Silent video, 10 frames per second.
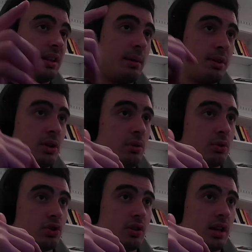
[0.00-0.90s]
Let me know
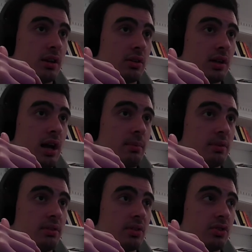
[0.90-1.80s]
what you think on the
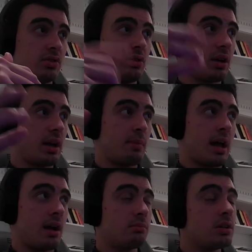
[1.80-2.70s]
comment section. Don't get
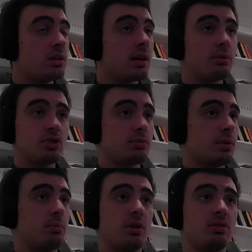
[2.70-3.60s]
mad at me. I was just
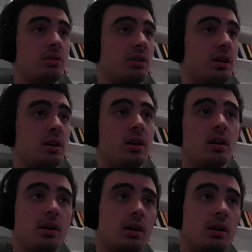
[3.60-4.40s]
being personally